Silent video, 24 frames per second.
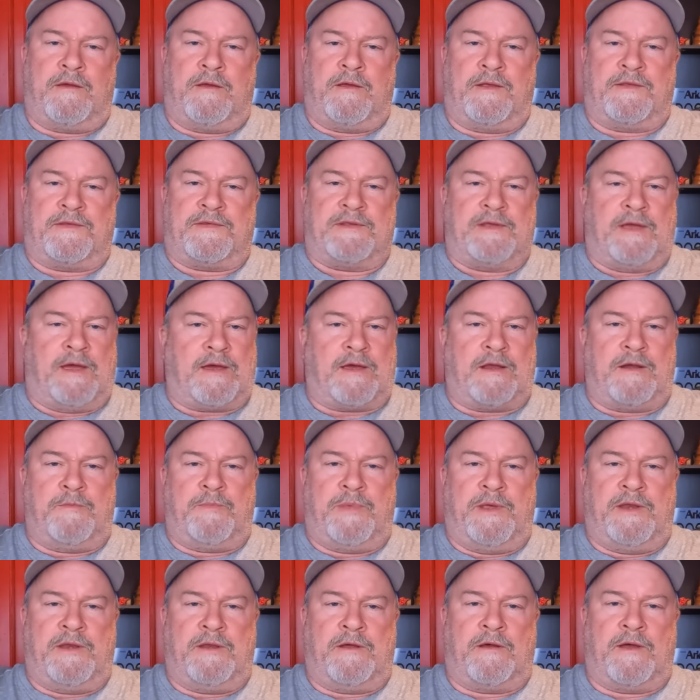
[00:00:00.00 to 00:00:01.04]
it's not gonna
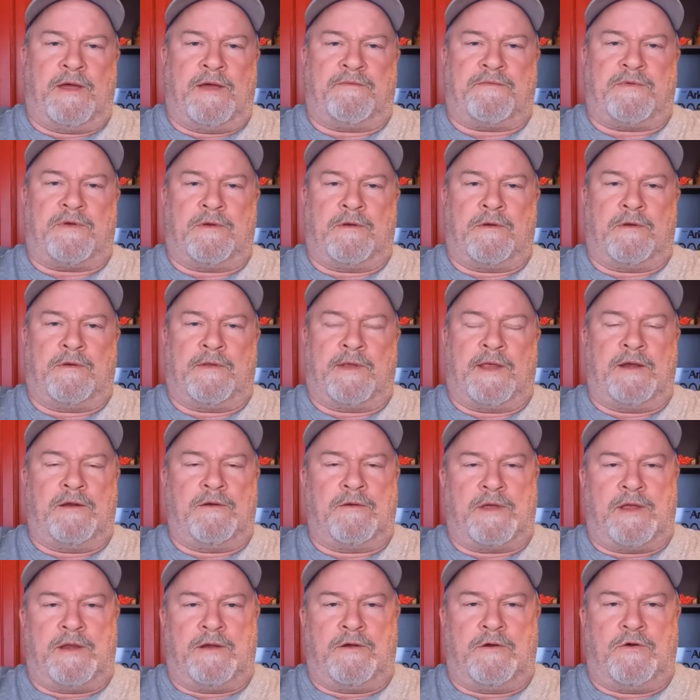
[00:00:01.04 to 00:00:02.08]
be till after, they
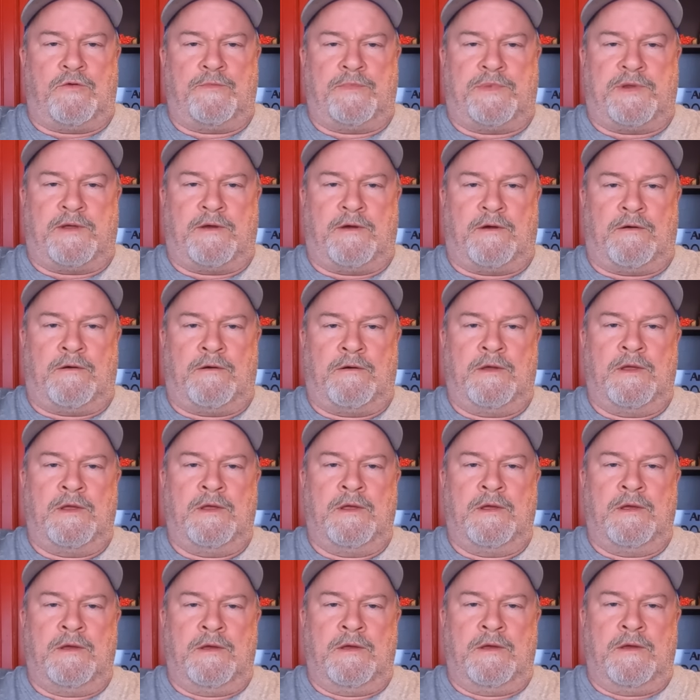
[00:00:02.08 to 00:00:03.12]
don't get home till
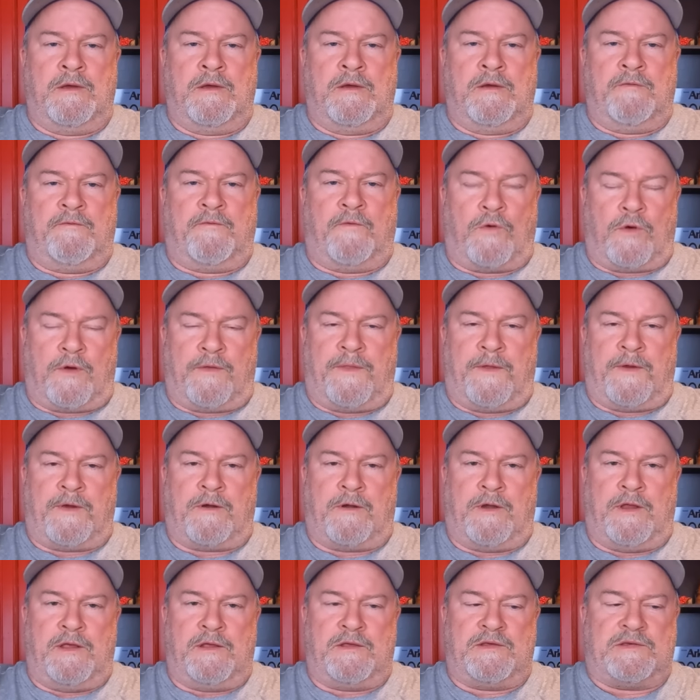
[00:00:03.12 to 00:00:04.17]
four
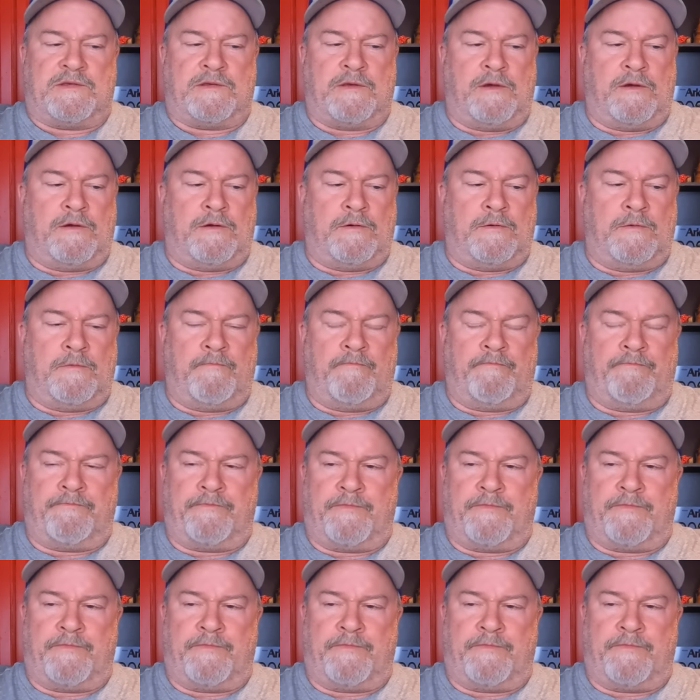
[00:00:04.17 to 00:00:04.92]
thirty. So